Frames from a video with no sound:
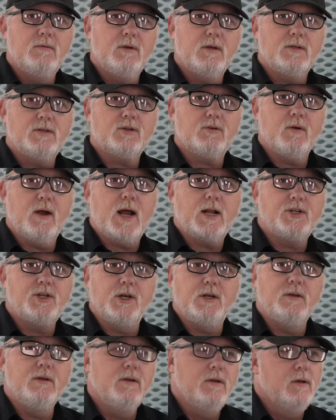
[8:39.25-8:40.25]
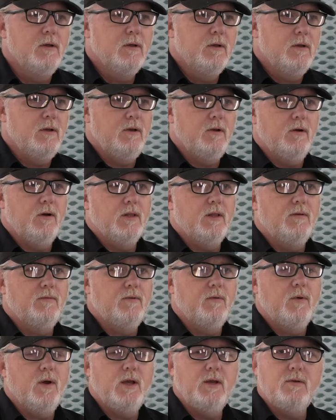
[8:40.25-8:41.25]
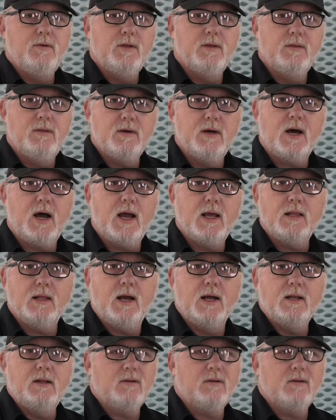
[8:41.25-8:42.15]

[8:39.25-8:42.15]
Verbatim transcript: uh, scratching you know, I love the way you did the highlight.